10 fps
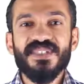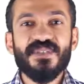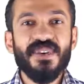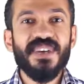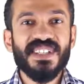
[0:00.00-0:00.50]

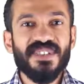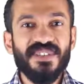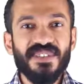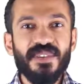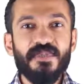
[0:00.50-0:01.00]
draw a
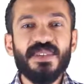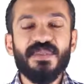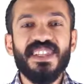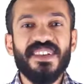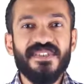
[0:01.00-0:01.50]
circle
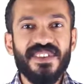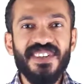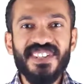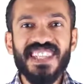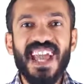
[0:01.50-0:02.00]
between the
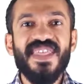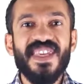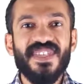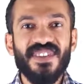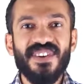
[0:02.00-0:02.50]
first and
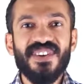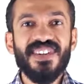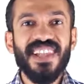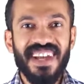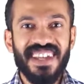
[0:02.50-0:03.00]
the
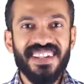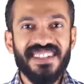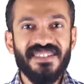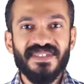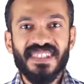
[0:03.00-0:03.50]
third
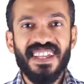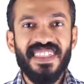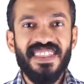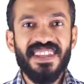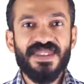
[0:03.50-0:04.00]
line,
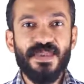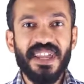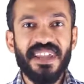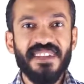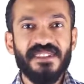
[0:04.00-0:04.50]
this
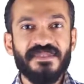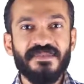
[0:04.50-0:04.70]
way.